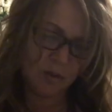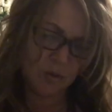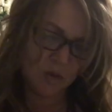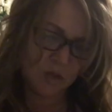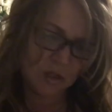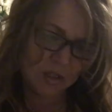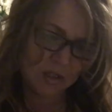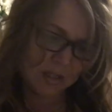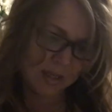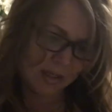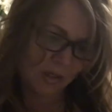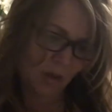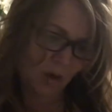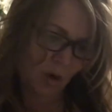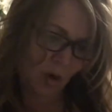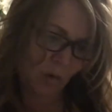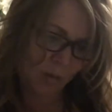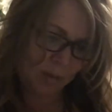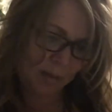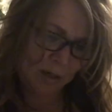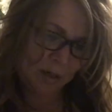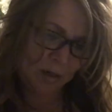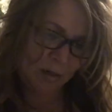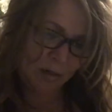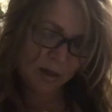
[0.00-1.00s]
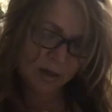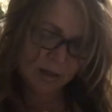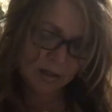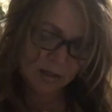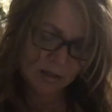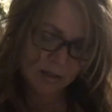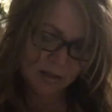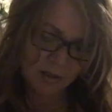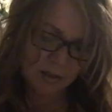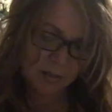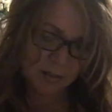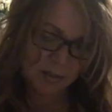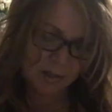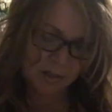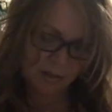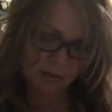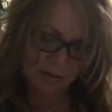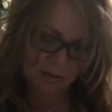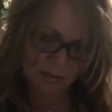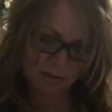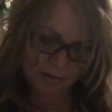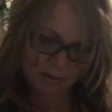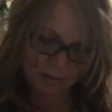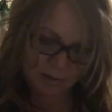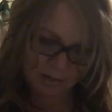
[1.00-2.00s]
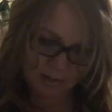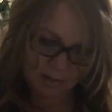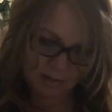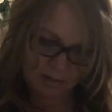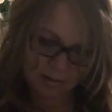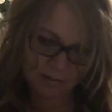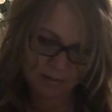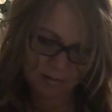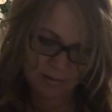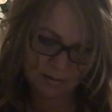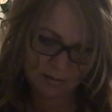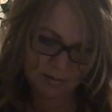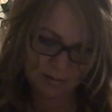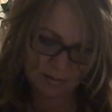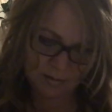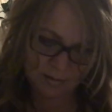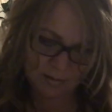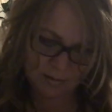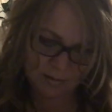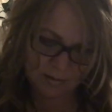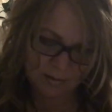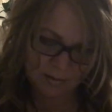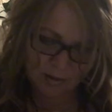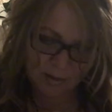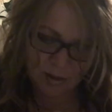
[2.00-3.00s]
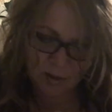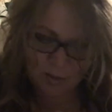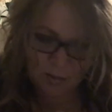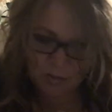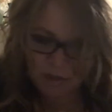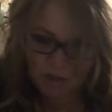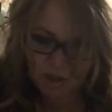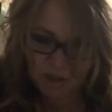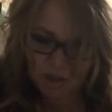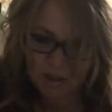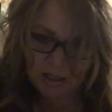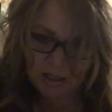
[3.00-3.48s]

Just like homemade crust to me is like so much